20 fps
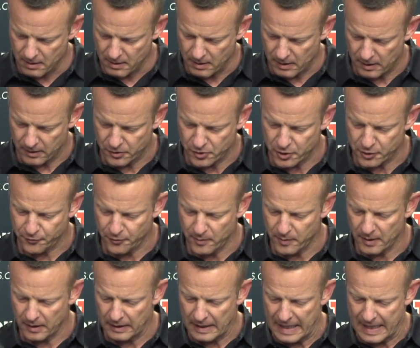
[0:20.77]
Uh, just from
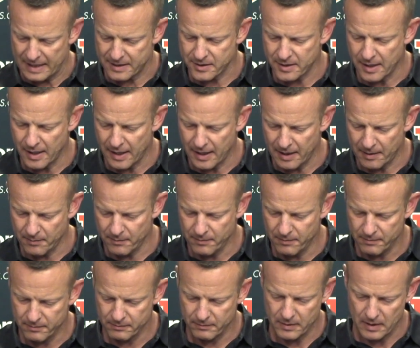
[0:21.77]
the last game,
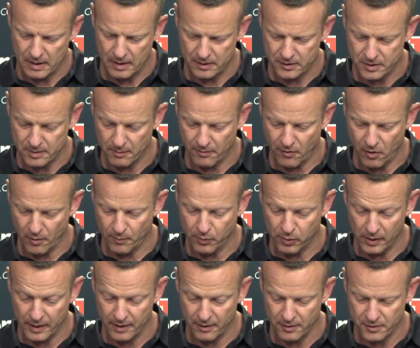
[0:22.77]
uh, some of our
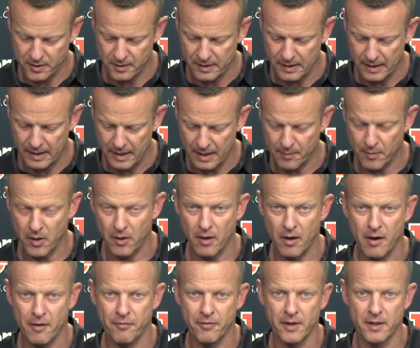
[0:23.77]
players of the game on
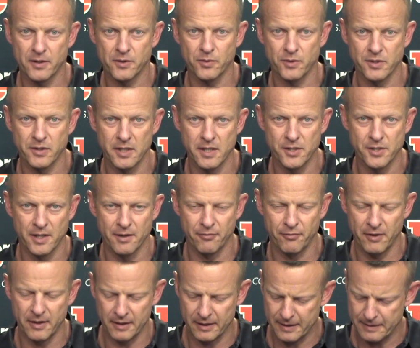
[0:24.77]
offense was T.J.
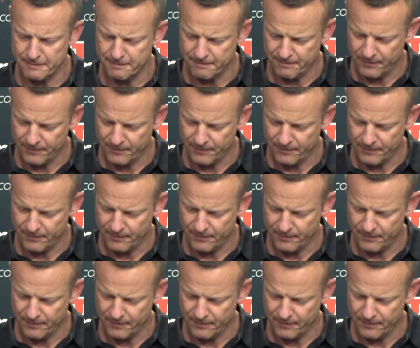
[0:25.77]
Finley.